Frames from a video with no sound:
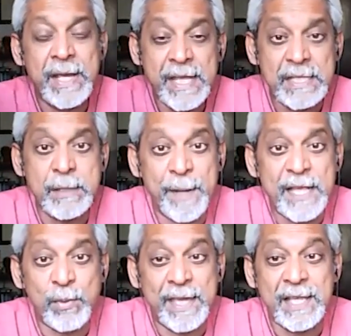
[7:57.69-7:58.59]
It's a
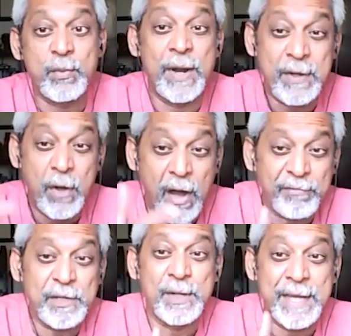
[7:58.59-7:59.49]
place where kids went
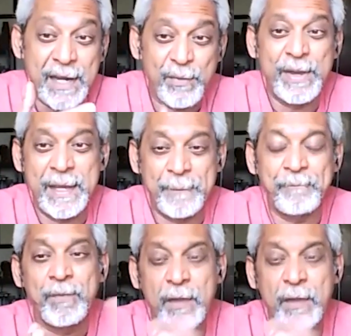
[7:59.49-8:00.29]
often to get away